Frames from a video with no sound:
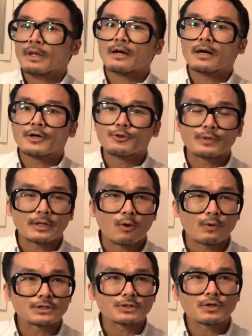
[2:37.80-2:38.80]
you can
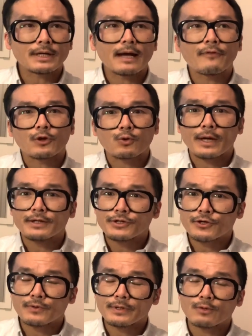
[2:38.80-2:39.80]
always look at the
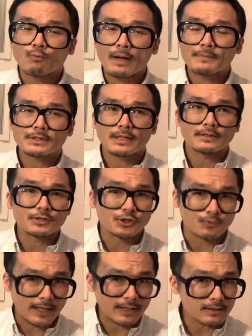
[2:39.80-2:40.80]
Criterion website
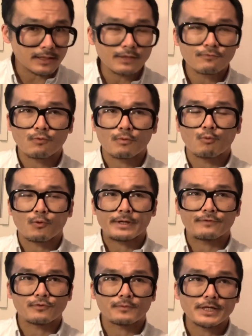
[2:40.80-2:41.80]
directly for more
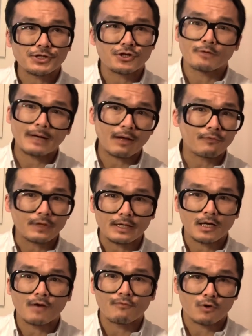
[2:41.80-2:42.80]
information about the
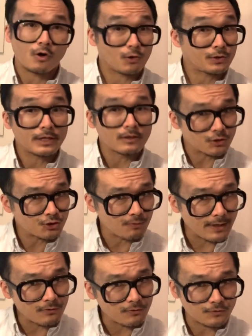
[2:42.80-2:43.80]
cover art
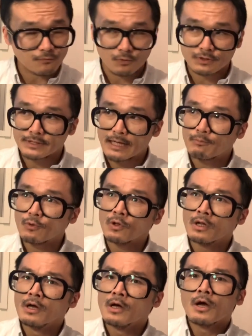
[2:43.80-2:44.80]
illustrators, for example,
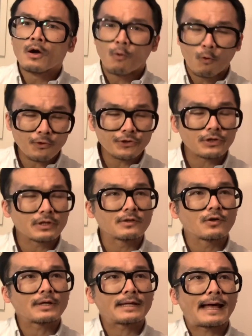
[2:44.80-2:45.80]
or you can
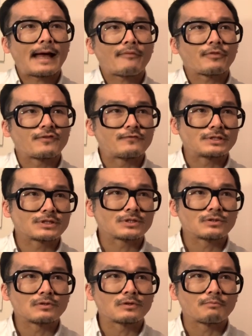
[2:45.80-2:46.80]
look at the
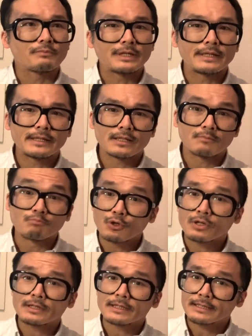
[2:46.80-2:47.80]
physical media
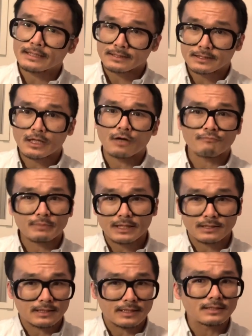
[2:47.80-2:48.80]
booklet itself,
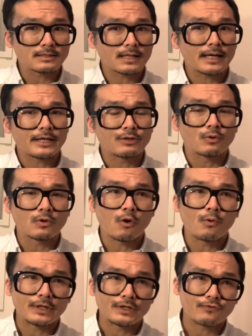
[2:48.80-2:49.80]
because inside you will
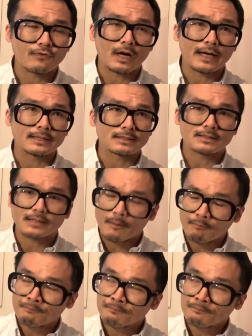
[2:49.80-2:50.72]
always find some